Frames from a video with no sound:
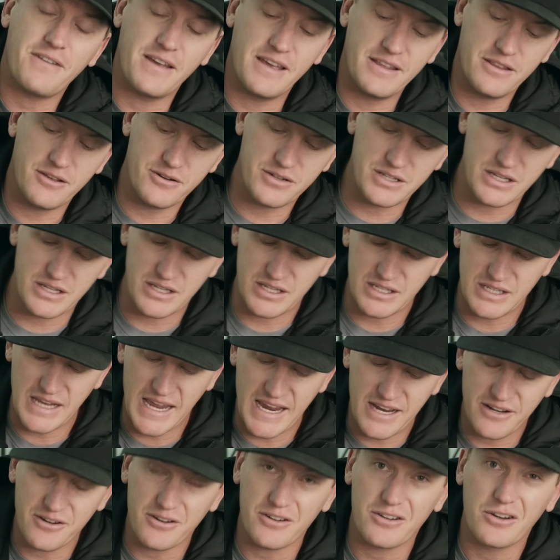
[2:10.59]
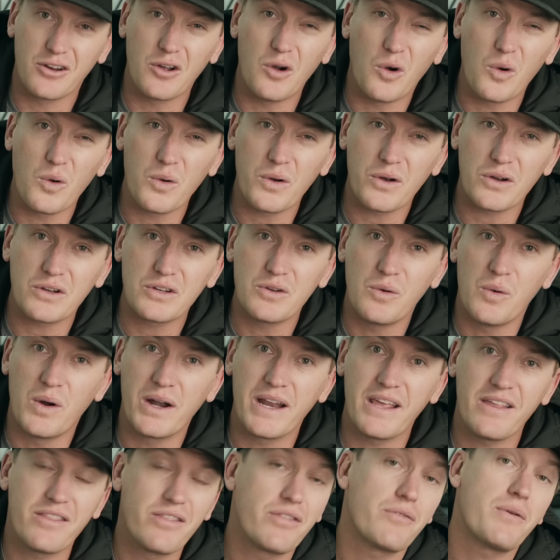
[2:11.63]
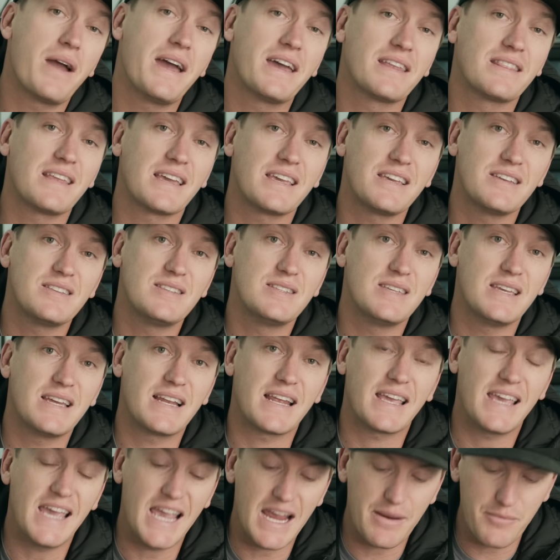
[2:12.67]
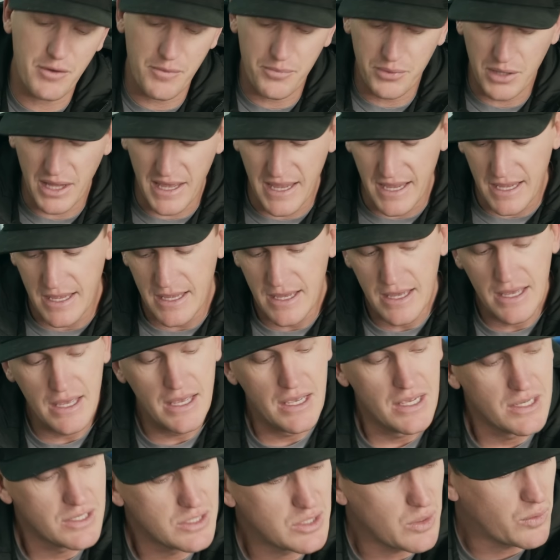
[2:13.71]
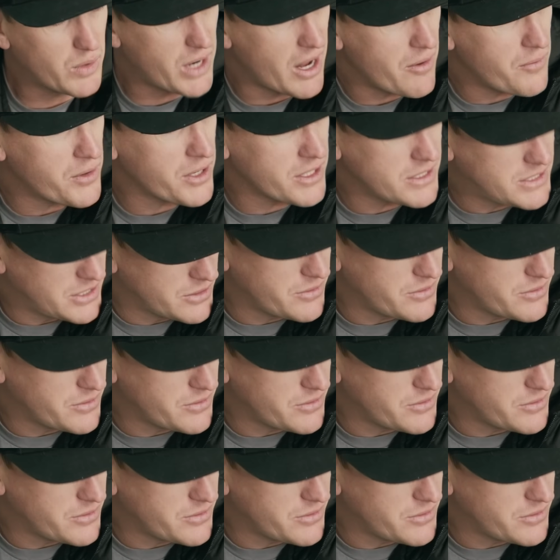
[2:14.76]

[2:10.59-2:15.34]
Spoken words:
and there's a standard 1/4-20 thread like you'd see in a camera plate. So what I want to do